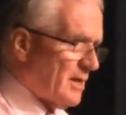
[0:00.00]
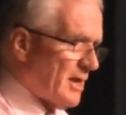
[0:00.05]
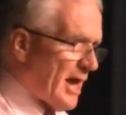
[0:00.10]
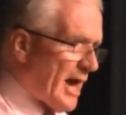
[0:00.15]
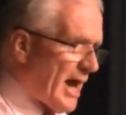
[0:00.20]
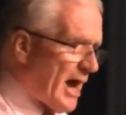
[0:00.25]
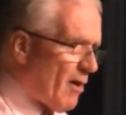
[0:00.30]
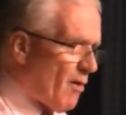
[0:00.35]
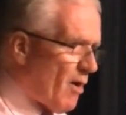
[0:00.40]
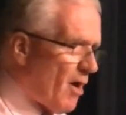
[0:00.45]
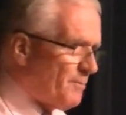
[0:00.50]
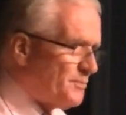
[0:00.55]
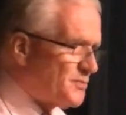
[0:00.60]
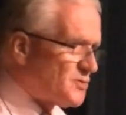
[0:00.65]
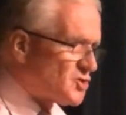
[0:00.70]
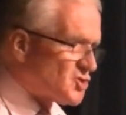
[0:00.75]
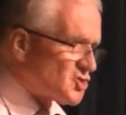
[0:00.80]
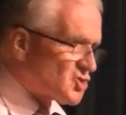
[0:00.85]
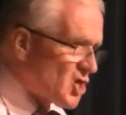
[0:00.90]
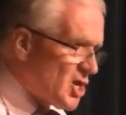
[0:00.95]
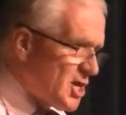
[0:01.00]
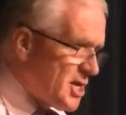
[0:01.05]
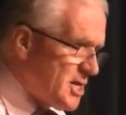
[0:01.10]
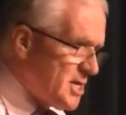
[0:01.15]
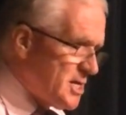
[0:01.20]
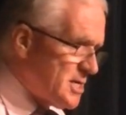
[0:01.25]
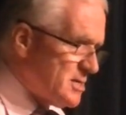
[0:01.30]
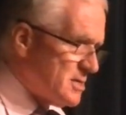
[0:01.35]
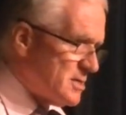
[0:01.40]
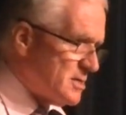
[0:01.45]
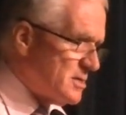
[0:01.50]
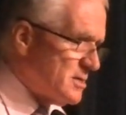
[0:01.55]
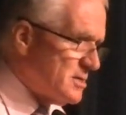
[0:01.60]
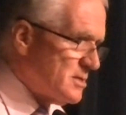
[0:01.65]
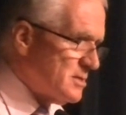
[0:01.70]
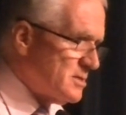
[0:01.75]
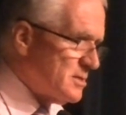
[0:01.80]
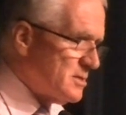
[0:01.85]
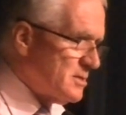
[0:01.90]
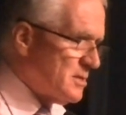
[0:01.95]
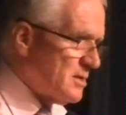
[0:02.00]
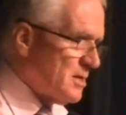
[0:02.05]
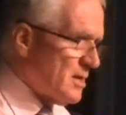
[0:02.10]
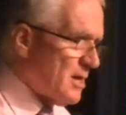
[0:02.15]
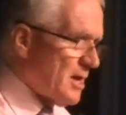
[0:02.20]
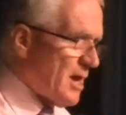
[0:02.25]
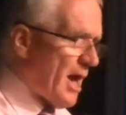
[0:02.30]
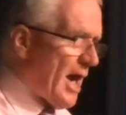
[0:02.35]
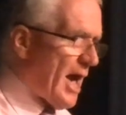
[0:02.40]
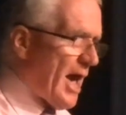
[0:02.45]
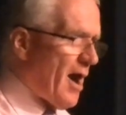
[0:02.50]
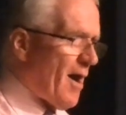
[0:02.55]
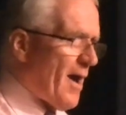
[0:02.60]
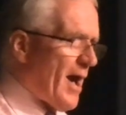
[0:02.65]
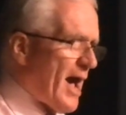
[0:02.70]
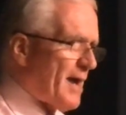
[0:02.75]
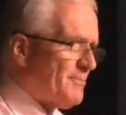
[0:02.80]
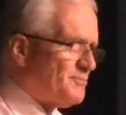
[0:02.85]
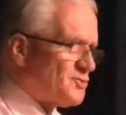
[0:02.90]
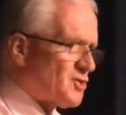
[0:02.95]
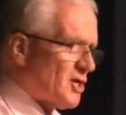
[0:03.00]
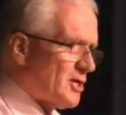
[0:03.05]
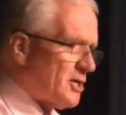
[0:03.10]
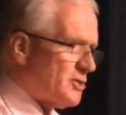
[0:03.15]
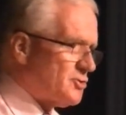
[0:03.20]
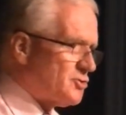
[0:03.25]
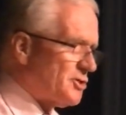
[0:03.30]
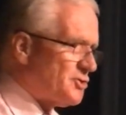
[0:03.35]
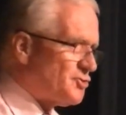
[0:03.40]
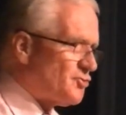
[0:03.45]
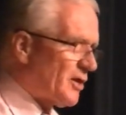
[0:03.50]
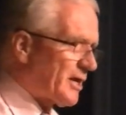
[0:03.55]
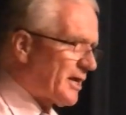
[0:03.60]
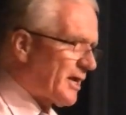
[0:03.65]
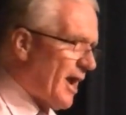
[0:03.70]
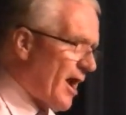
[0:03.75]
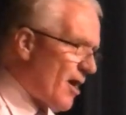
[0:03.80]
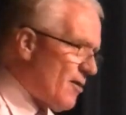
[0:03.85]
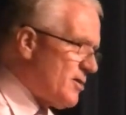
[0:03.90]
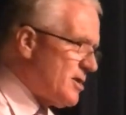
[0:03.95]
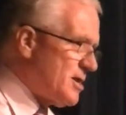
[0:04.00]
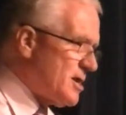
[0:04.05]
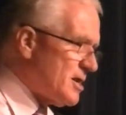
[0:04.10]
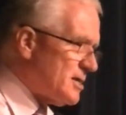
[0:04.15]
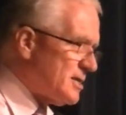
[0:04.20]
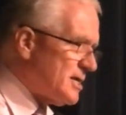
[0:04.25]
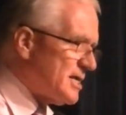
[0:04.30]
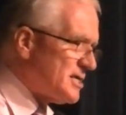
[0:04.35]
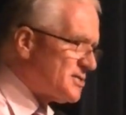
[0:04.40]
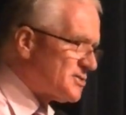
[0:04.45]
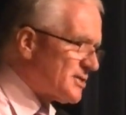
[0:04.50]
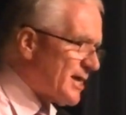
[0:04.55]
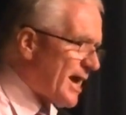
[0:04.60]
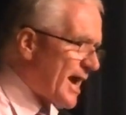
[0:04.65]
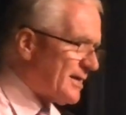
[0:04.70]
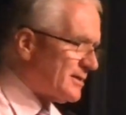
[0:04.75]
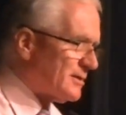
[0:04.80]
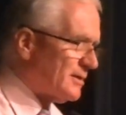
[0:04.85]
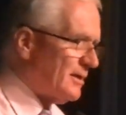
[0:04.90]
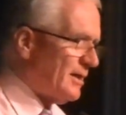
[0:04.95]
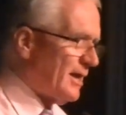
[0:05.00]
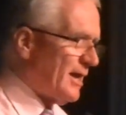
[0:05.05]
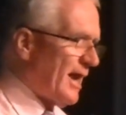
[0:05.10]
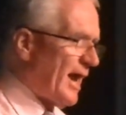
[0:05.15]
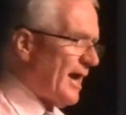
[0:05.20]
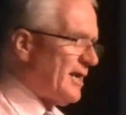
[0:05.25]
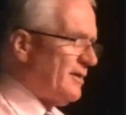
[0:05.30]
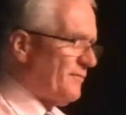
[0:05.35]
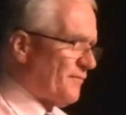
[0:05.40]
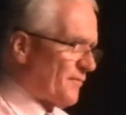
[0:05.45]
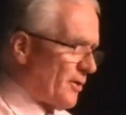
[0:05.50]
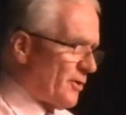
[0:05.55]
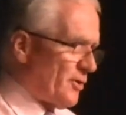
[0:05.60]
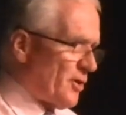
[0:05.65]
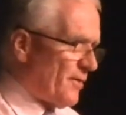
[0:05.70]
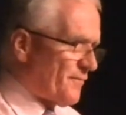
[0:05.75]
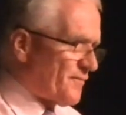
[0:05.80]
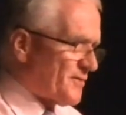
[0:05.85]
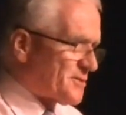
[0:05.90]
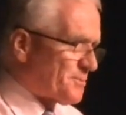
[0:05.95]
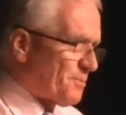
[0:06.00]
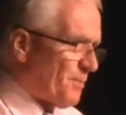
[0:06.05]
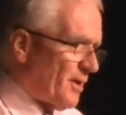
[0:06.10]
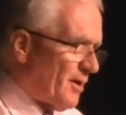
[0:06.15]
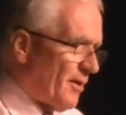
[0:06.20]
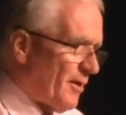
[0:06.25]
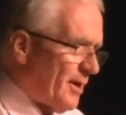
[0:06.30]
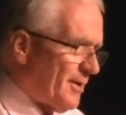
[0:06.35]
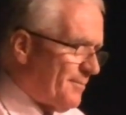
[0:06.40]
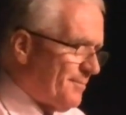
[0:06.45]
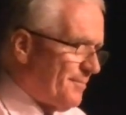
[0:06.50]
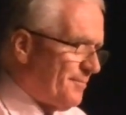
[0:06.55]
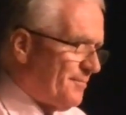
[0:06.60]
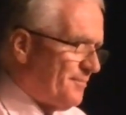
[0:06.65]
How obscene, how absolutely draconian is that? And if you're an office bearer,